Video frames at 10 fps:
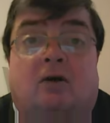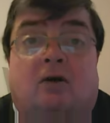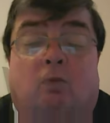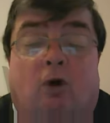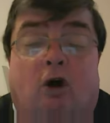
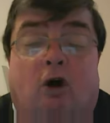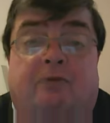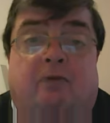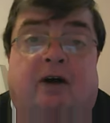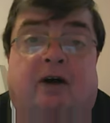warmth
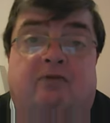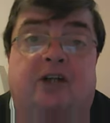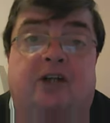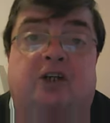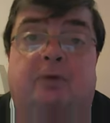and that
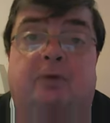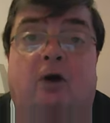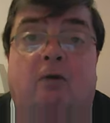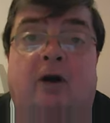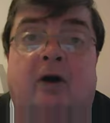friendship
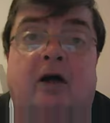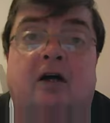around me